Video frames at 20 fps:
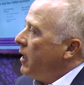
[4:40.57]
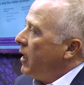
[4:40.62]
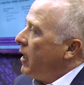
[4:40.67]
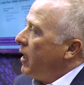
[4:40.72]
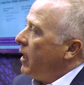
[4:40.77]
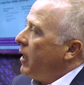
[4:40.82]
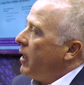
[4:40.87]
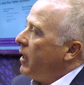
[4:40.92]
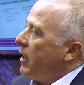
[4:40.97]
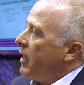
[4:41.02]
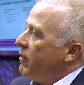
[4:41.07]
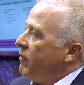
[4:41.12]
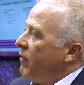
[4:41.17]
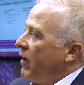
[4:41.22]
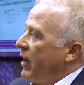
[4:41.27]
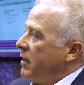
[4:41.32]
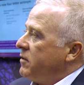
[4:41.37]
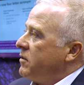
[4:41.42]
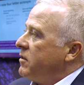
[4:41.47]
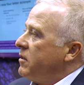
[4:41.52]
Uh,
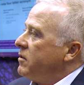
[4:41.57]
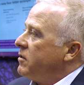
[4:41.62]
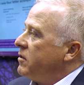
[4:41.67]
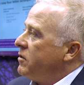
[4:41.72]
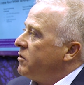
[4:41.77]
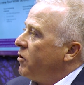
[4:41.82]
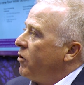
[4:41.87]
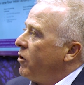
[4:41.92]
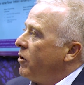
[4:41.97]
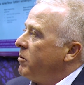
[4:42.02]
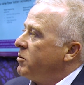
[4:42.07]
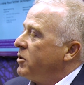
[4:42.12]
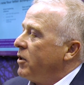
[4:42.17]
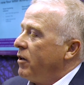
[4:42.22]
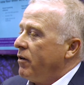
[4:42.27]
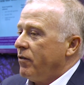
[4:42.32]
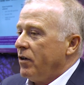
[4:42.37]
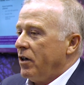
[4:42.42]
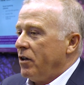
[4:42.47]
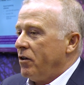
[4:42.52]
advances in terms
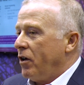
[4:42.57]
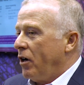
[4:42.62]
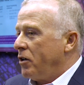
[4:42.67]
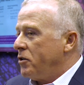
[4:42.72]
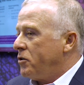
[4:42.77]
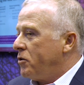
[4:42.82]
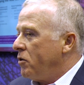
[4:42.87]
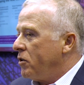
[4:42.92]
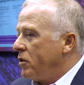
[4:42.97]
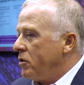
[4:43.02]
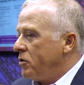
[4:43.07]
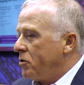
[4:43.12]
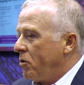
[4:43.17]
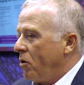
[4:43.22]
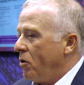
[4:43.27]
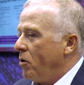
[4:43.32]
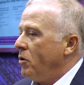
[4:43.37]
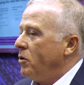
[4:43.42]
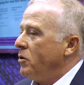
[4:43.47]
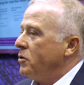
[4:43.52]
of industrial
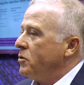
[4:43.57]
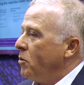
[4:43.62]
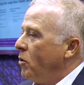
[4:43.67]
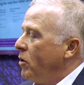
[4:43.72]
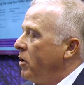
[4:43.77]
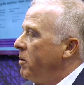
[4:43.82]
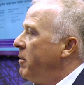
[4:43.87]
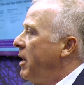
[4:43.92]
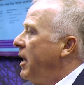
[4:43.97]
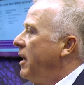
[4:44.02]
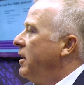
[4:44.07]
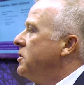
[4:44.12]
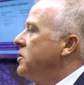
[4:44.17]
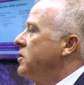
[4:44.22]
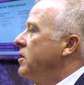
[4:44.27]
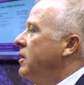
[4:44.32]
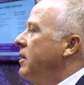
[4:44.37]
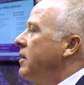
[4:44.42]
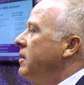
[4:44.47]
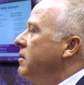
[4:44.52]
controls,
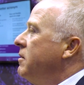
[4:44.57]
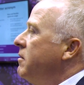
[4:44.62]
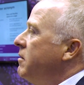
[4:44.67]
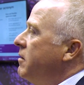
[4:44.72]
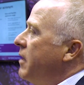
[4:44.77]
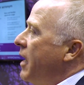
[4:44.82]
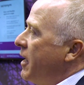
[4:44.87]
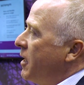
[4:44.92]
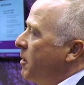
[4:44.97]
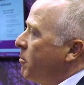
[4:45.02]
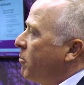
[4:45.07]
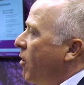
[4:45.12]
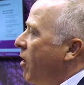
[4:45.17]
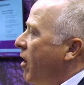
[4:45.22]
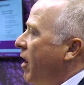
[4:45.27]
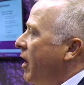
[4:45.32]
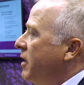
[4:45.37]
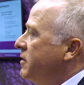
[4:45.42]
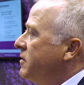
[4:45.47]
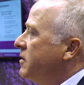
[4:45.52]
automation,
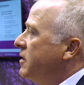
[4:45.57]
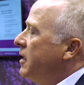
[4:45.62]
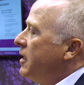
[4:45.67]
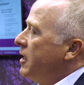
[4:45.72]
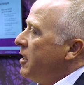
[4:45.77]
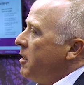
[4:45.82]
enterprise,